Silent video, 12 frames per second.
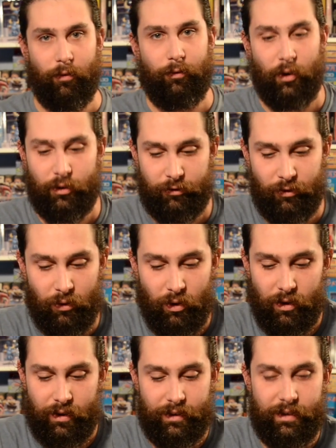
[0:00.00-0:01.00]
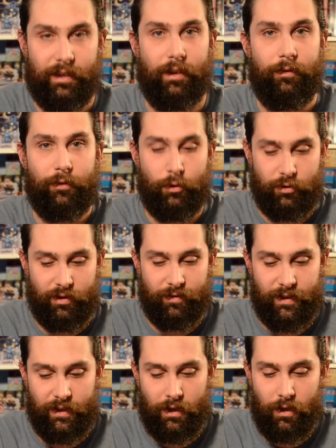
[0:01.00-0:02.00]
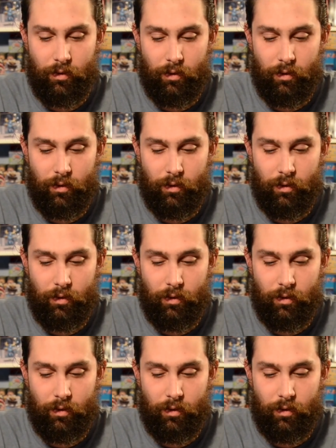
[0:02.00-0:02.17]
first look in a future video.